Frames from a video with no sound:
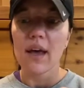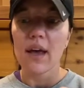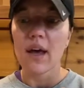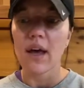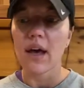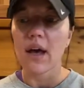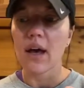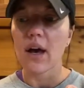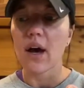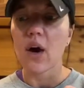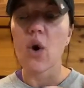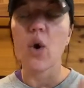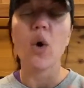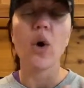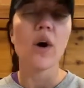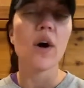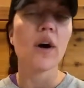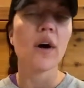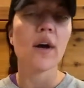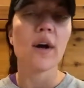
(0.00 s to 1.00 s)
uh,
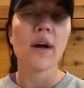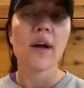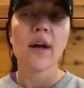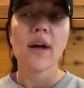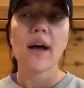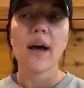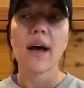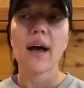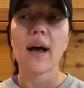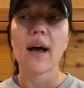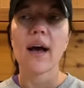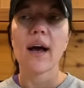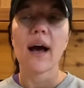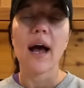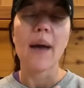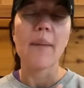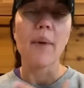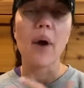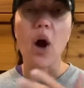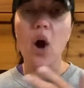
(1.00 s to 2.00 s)
or uh,
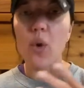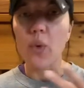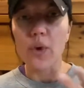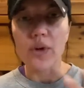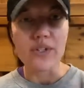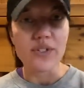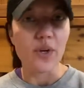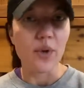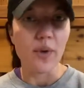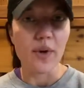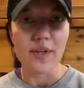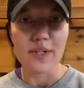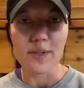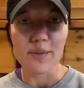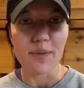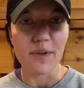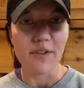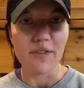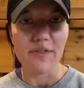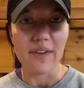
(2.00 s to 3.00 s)
I'm always going to
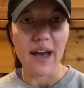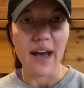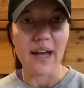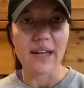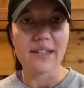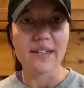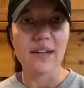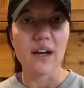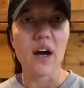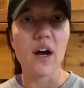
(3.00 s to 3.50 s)
be fat.